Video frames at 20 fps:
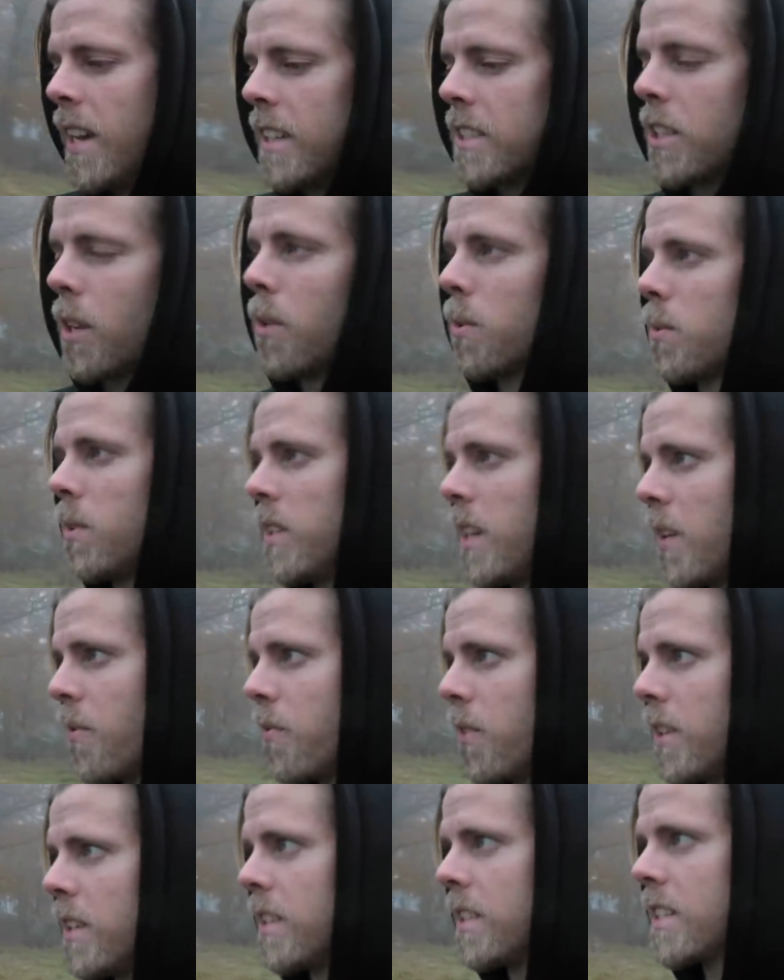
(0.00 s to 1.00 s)
It's a lot of
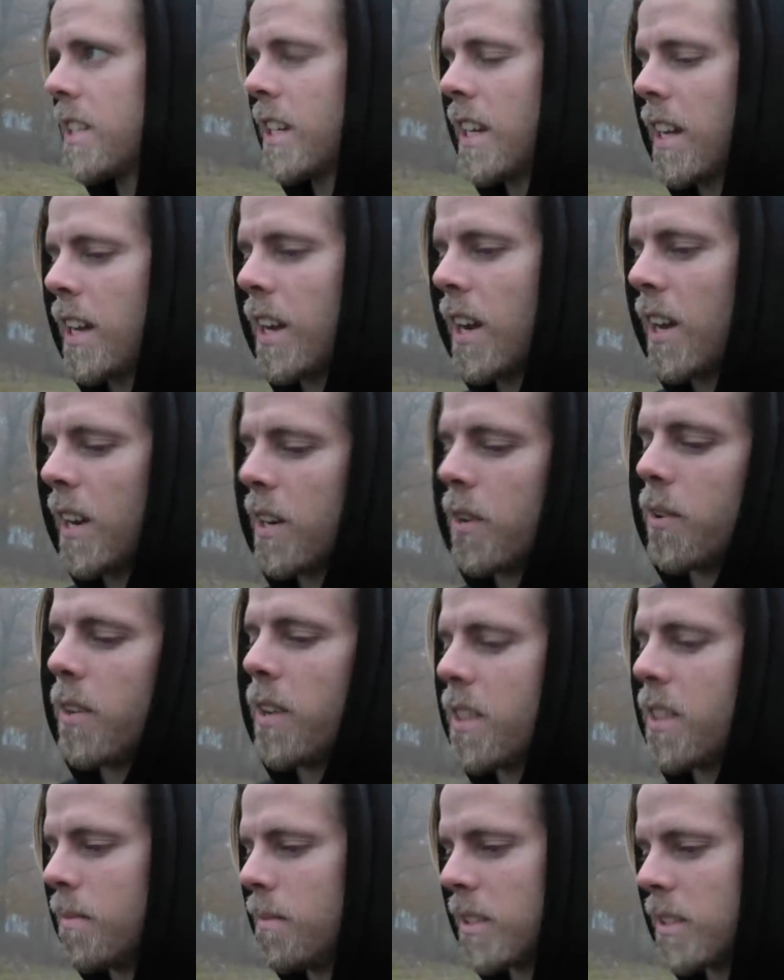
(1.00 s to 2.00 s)
different
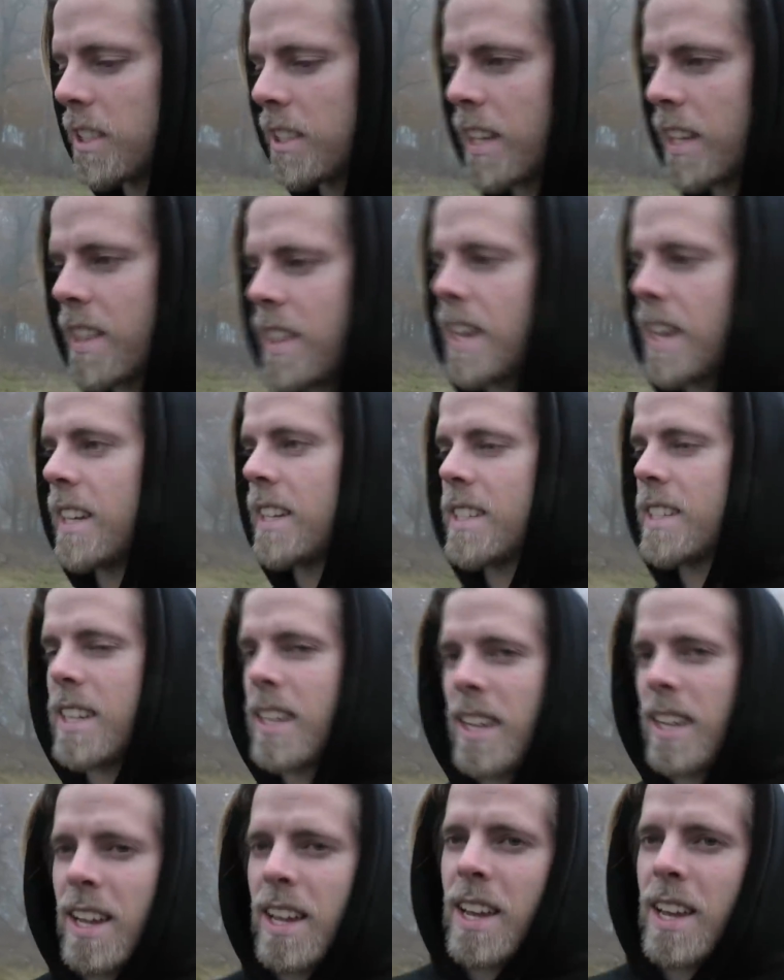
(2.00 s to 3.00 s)
algorithms
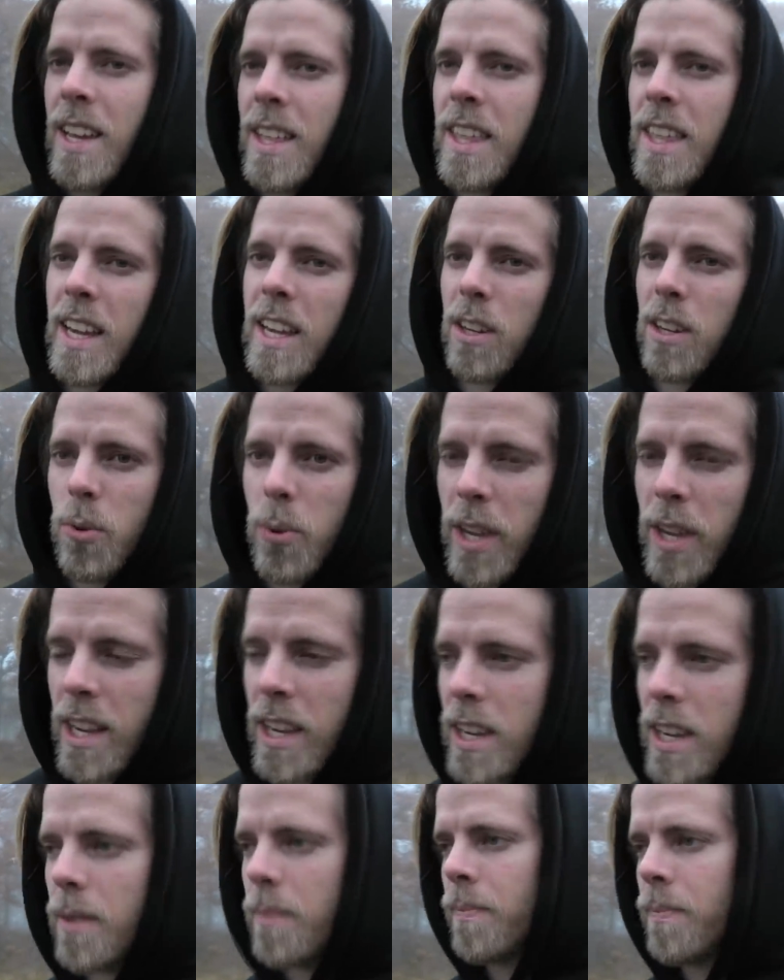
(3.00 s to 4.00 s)
that they can
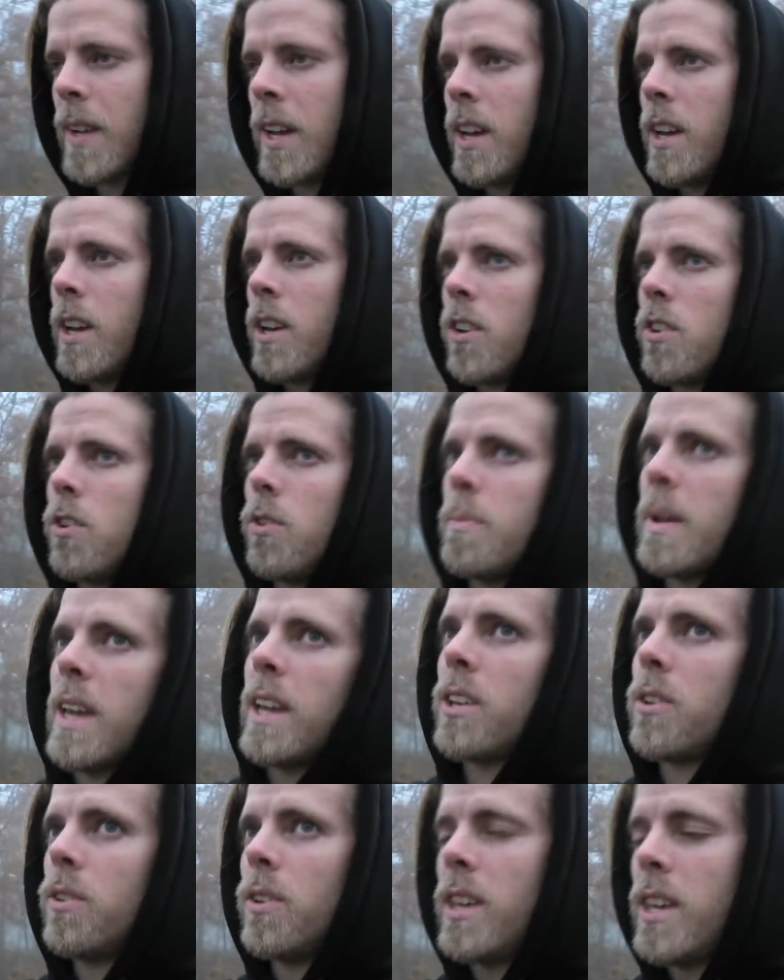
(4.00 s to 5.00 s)
tweak to
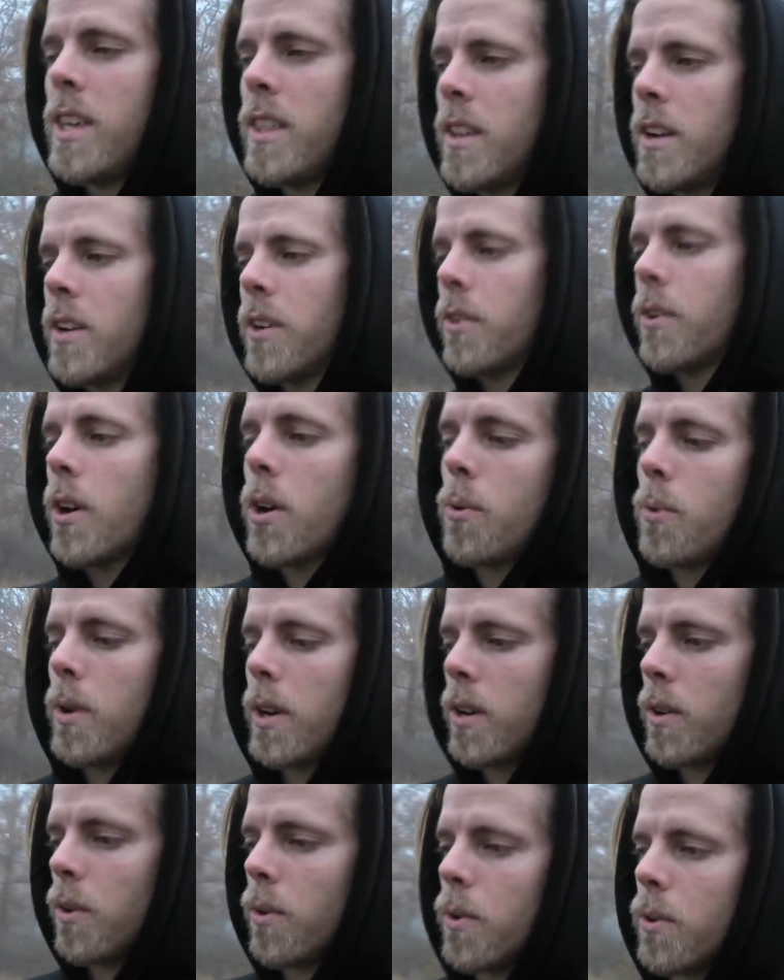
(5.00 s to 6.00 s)
make you either
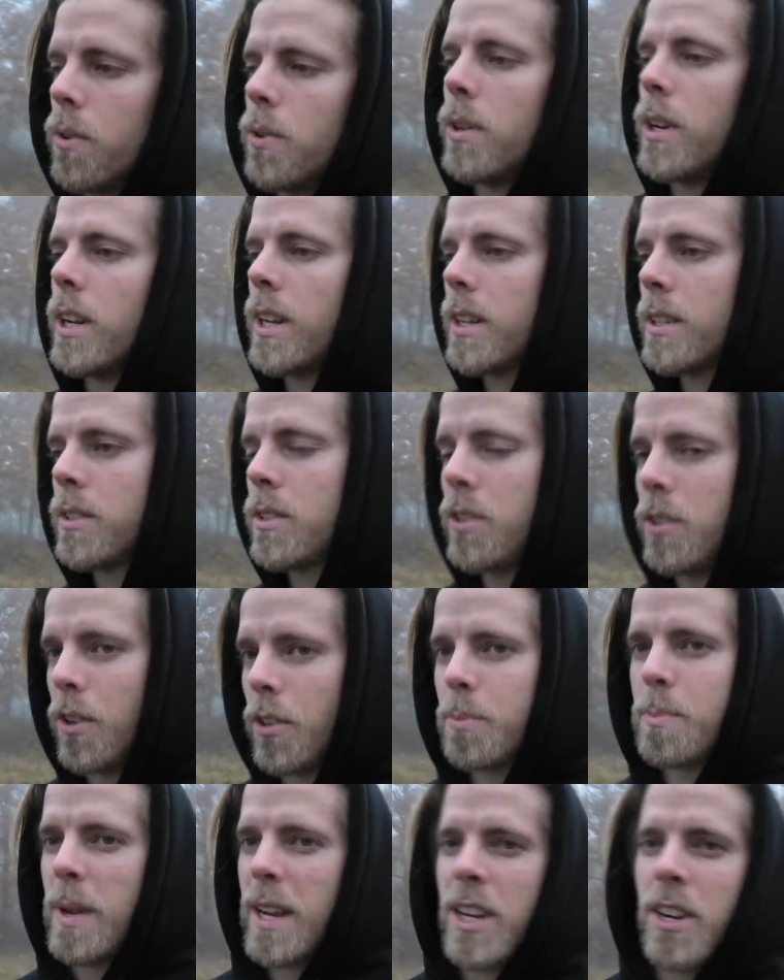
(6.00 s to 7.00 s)
grow or to
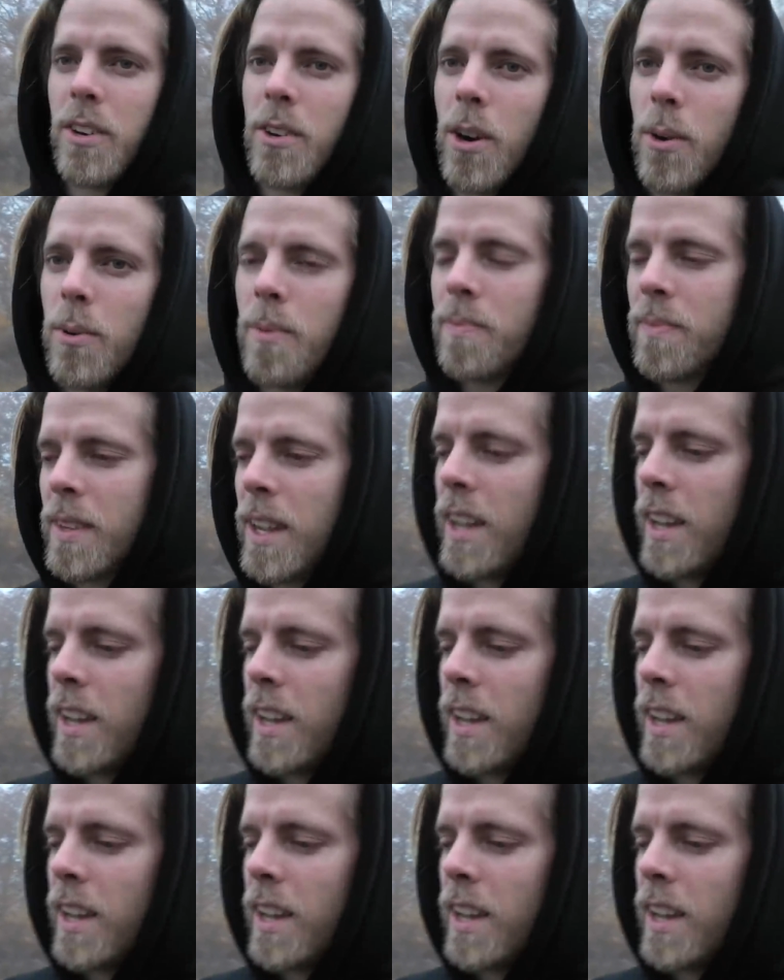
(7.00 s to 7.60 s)
not make you grow.